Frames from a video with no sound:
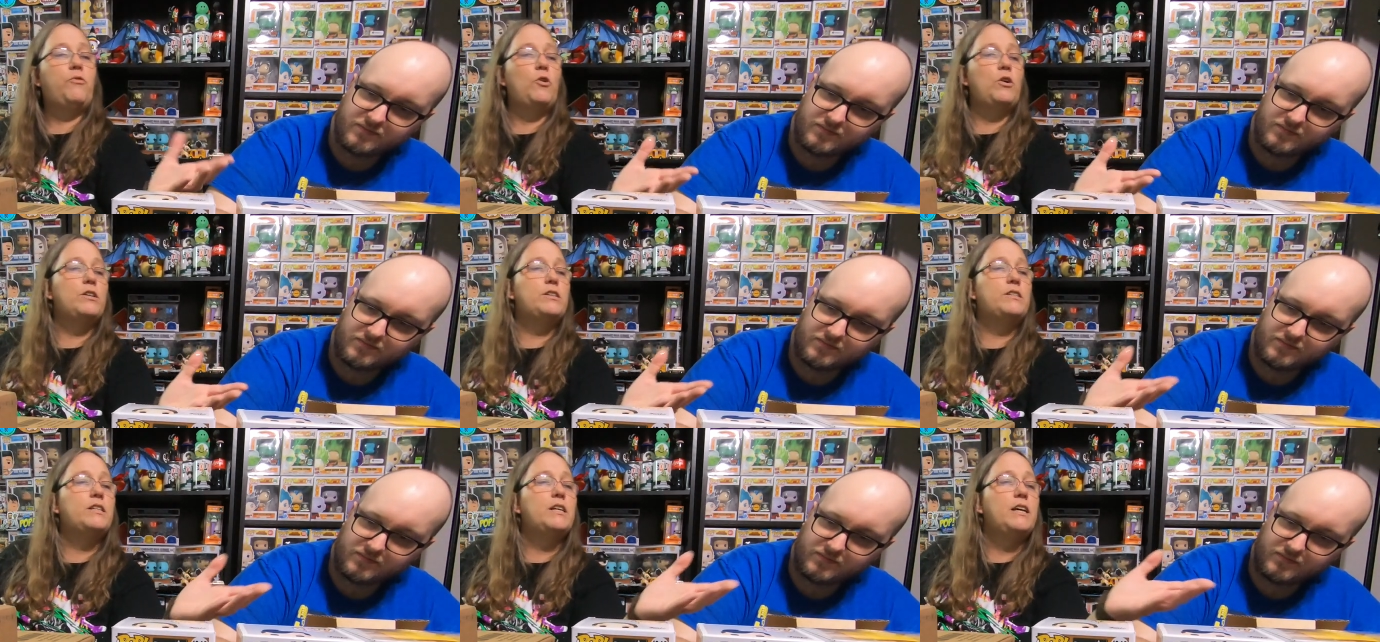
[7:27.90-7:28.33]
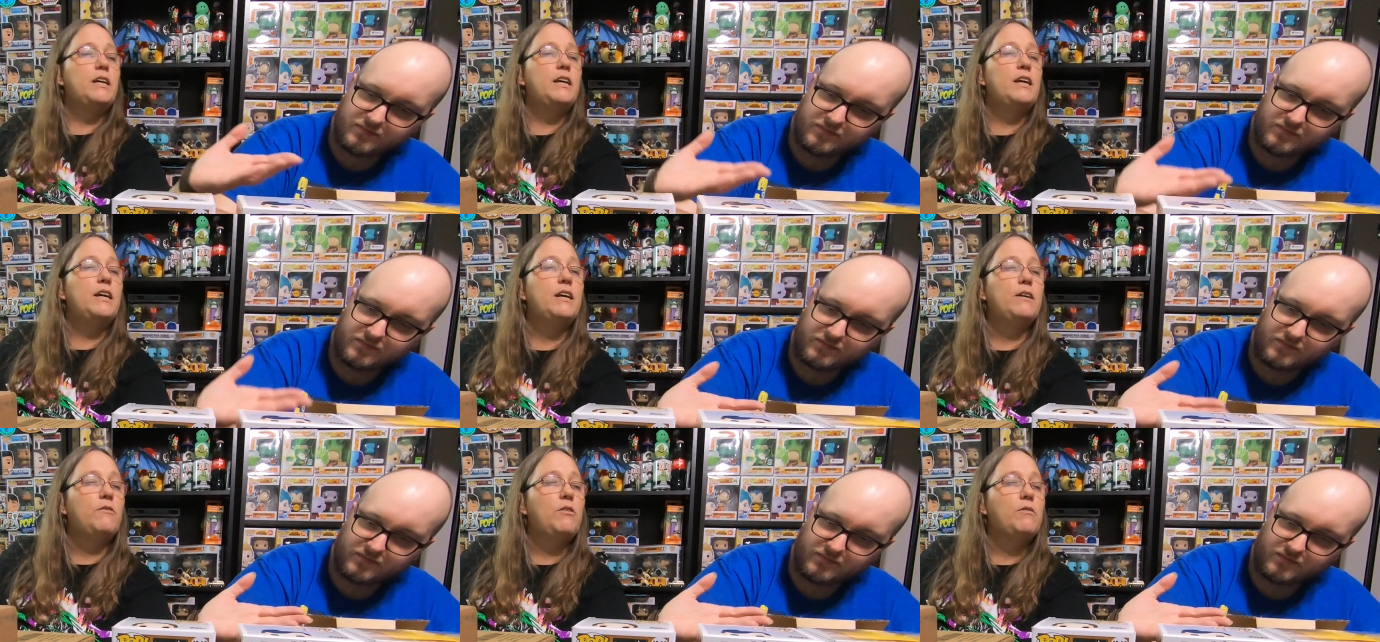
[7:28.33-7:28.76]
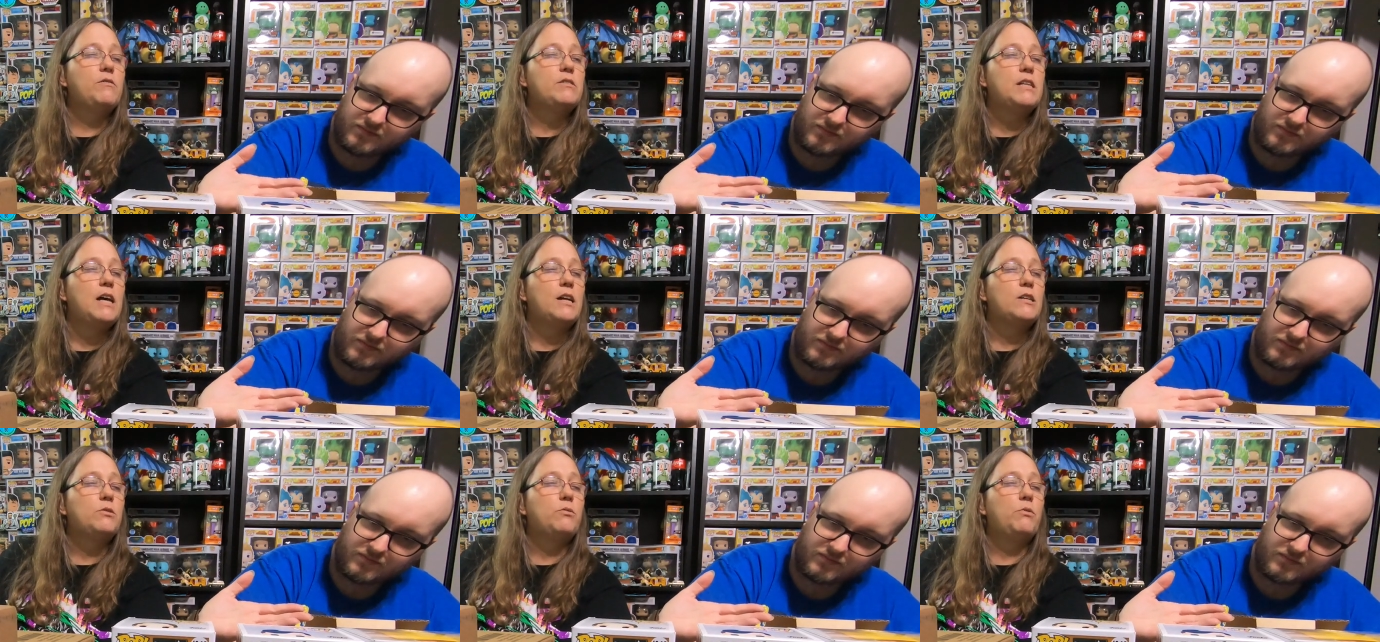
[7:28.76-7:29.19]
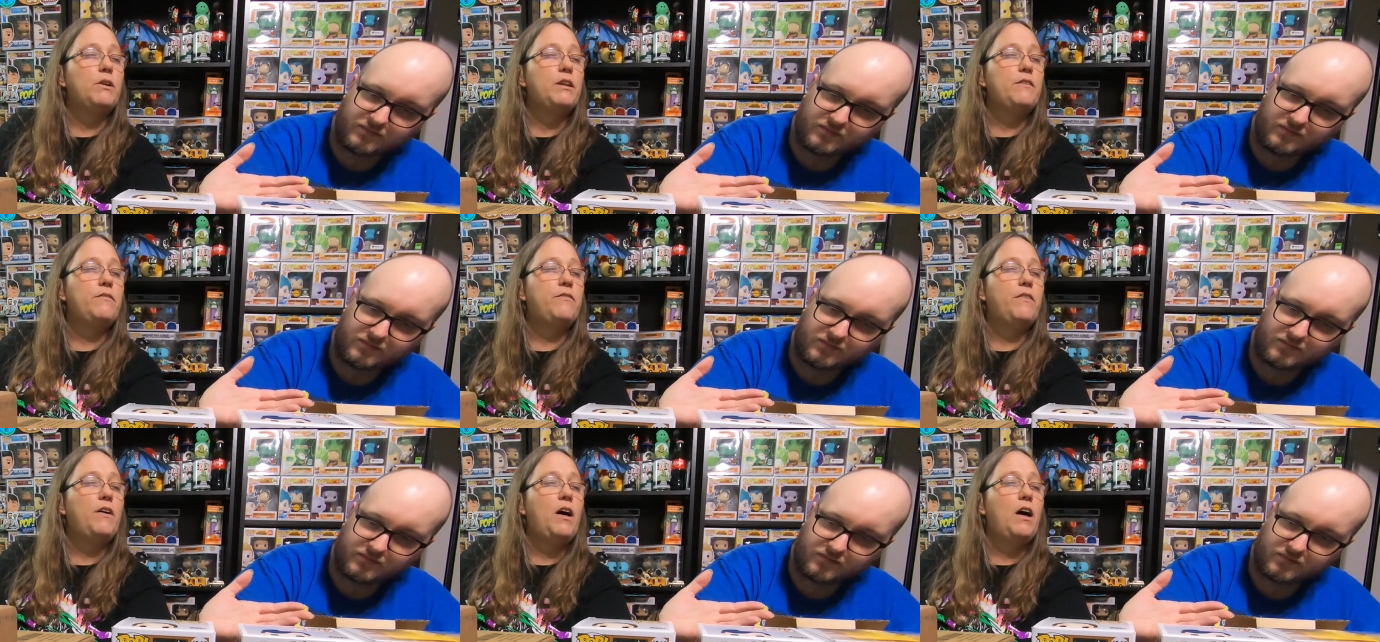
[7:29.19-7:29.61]
Speaker 1: 14. What was that?
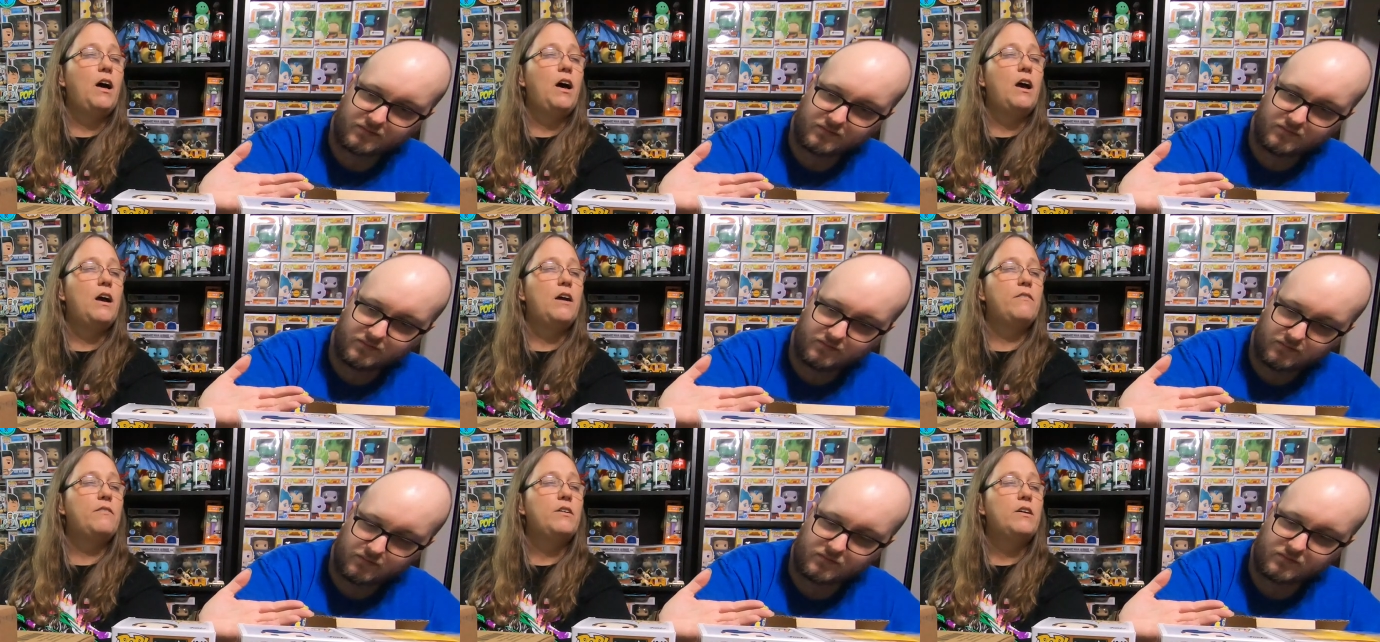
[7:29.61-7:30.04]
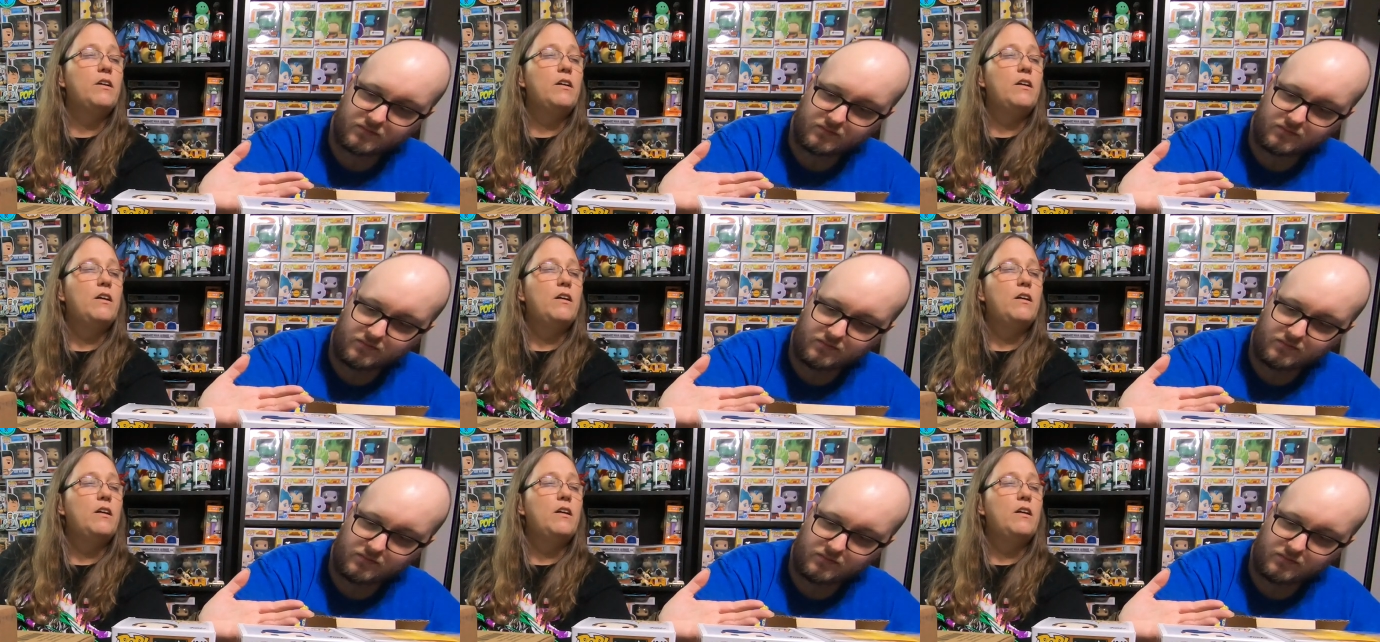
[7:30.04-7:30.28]
25.